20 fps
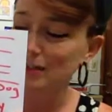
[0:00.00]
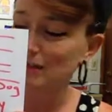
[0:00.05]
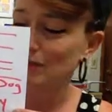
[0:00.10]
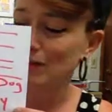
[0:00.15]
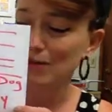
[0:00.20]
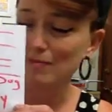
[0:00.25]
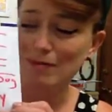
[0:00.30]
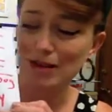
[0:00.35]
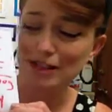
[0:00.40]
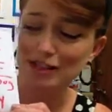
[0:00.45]

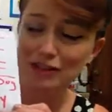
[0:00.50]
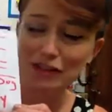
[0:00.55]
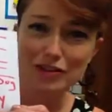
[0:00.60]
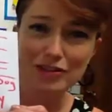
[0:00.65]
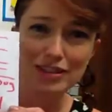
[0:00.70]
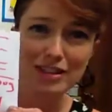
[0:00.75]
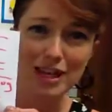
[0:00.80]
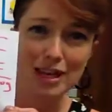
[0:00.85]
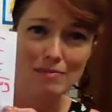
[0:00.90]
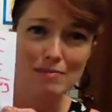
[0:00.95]
One of my
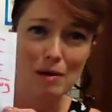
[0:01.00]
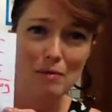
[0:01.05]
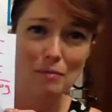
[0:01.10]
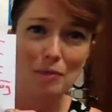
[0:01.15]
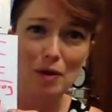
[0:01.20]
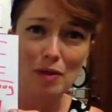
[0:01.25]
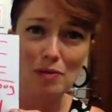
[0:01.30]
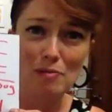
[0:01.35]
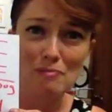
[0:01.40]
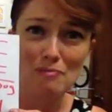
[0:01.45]
students came up
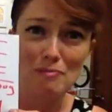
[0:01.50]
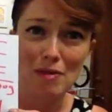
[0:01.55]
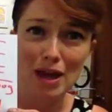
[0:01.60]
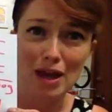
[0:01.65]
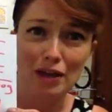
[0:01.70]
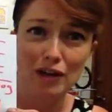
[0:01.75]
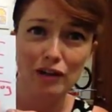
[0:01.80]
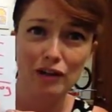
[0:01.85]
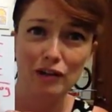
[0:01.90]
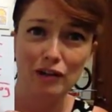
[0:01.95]
with
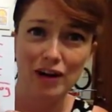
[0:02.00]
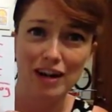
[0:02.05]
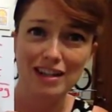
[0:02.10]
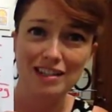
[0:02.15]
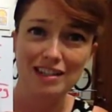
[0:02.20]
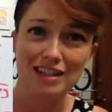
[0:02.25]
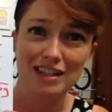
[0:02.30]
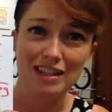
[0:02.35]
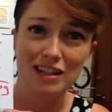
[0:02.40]
big crazy